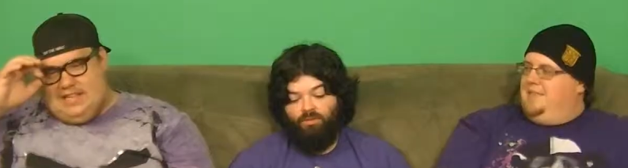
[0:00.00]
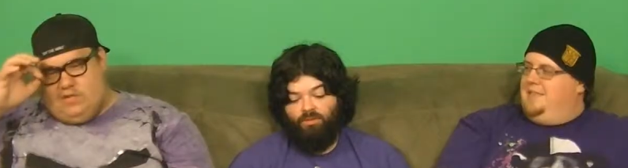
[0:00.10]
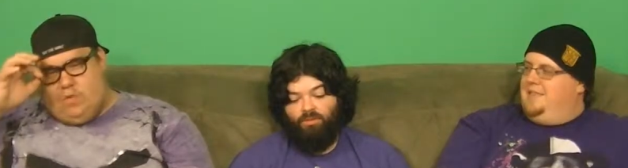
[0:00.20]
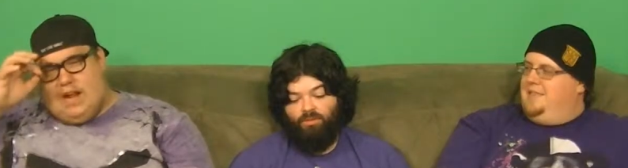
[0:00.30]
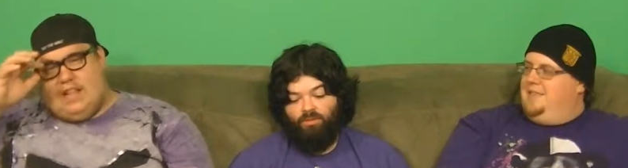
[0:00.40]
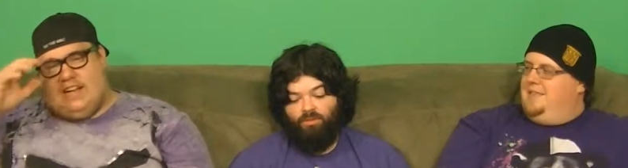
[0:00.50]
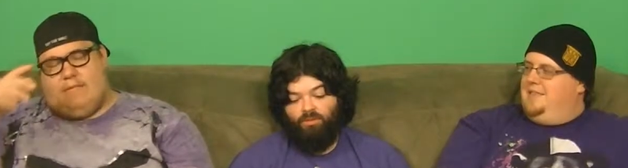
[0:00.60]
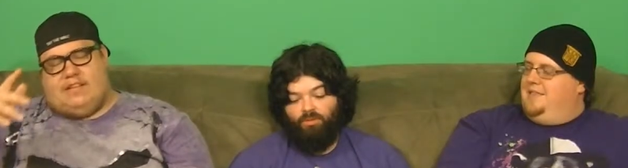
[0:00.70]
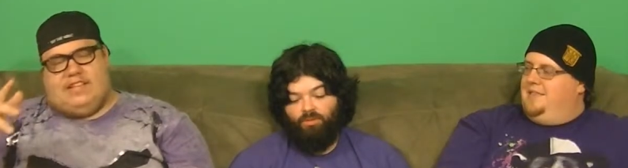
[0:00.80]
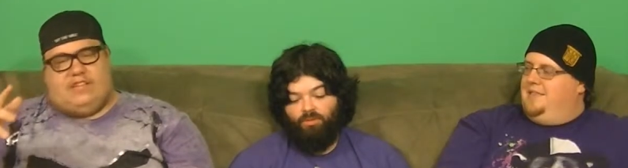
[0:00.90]
Speaker 1: This is what I liked
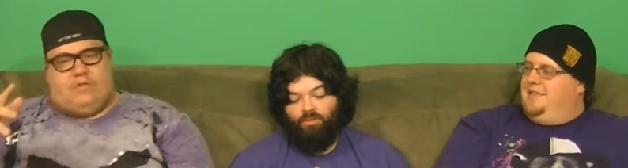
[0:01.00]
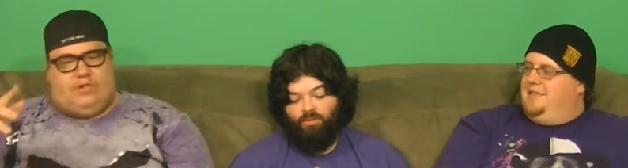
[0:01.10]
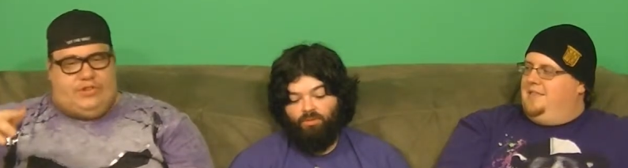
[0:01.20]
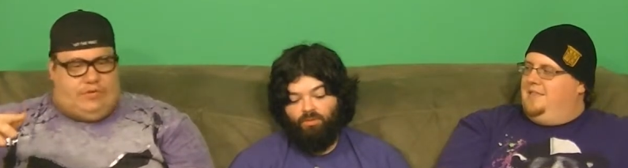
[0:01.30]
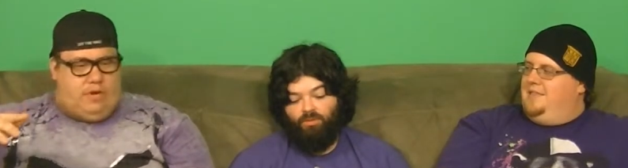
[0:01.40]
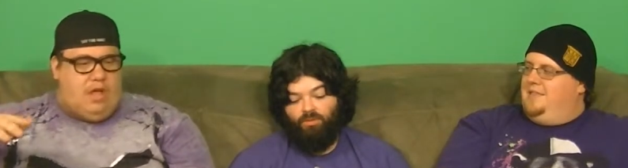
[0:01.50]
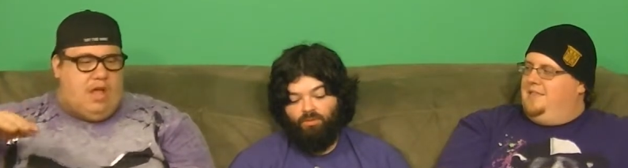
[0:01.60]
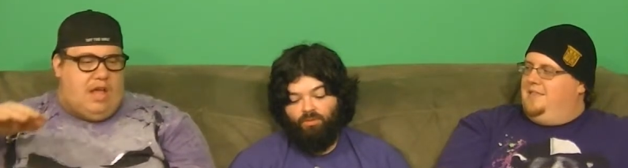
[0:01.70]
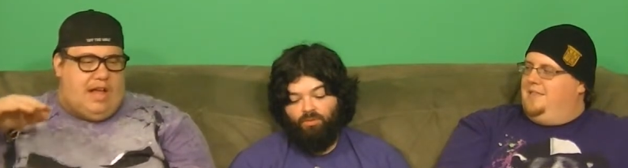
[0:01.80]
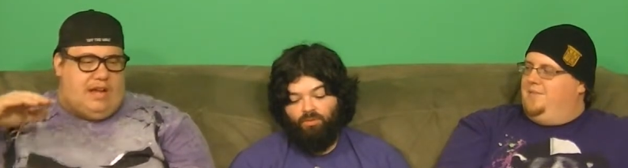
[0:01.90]
about Saints Row 2.
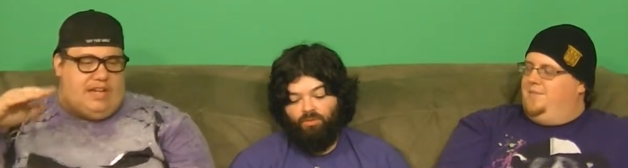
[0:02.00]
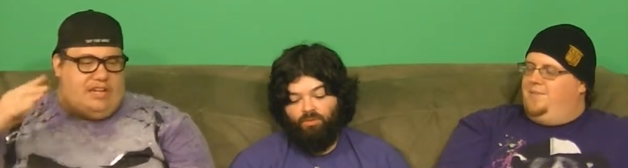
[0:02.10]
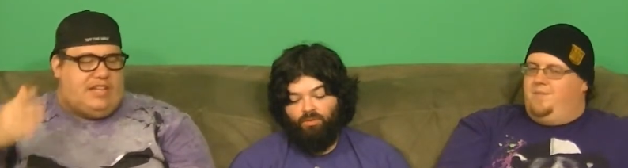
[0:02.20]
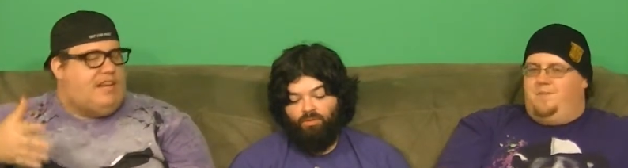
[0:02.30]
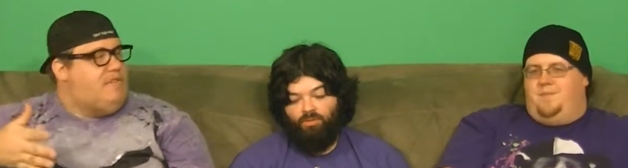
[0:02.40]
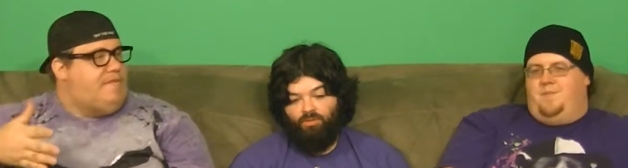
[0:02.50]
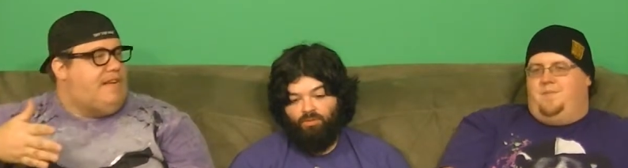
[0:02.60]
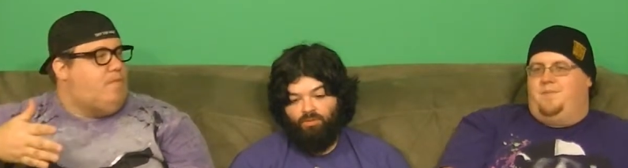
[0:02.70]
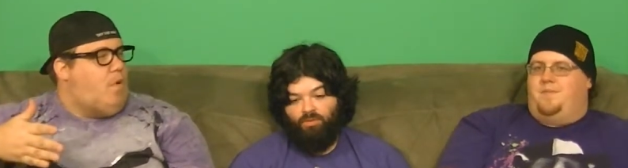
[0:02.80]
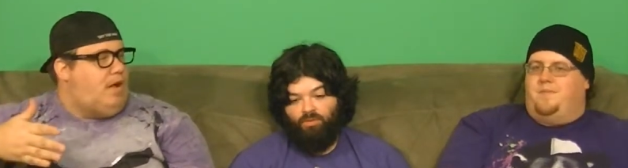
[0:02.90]
And like you said, you've
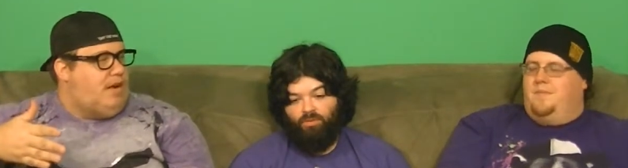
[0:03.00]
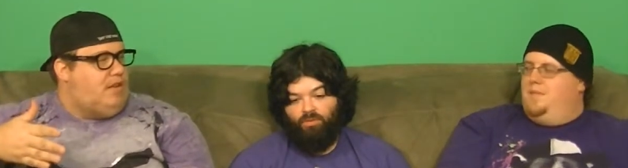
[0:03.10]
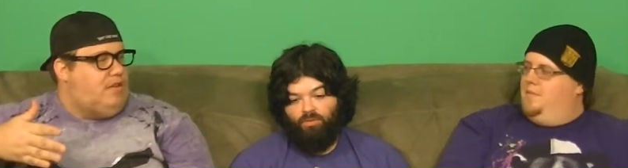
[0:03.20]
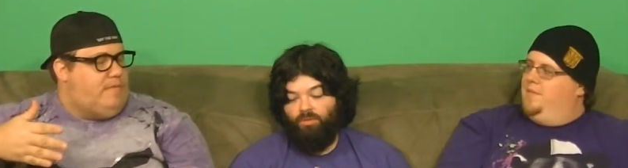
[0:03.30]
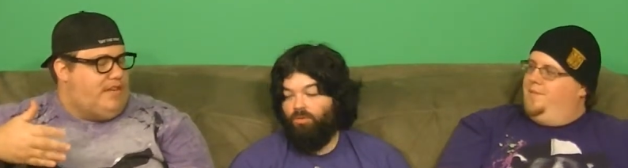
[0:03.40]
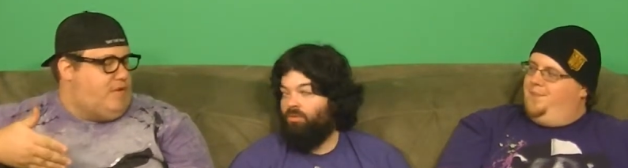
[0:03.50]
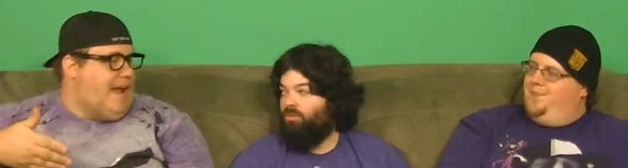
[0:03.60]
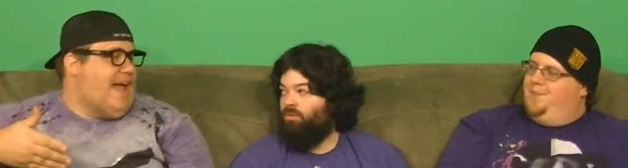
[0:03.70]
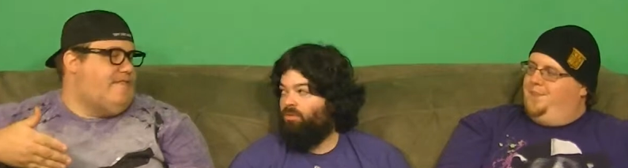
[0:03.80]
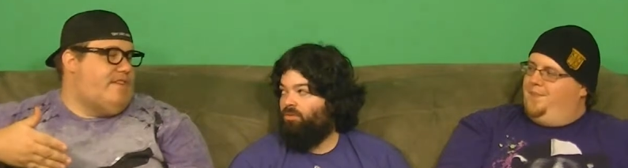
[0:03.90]
played one a little bit, you
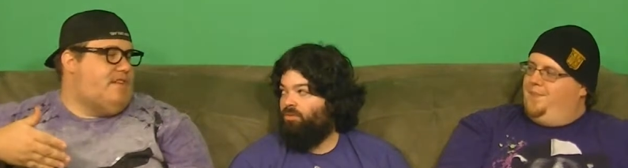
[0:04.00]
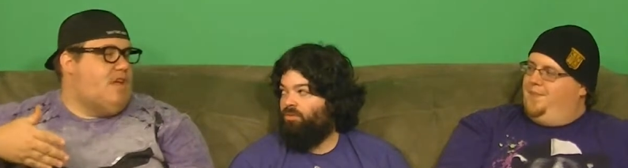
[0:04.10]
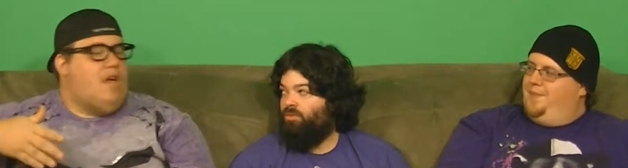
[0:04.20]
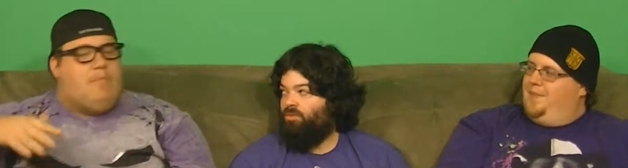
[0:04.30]
haven't.